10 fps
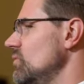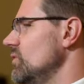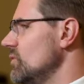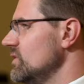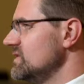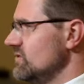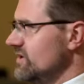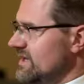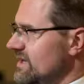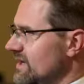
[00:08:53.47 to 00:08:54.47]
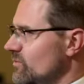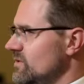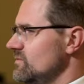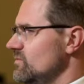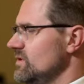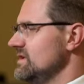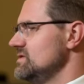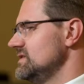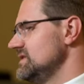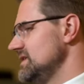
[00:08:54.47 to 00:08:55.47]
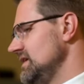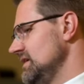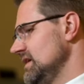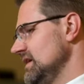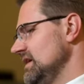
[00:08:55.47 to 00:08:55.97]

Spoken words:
Where was your head at? What did you see?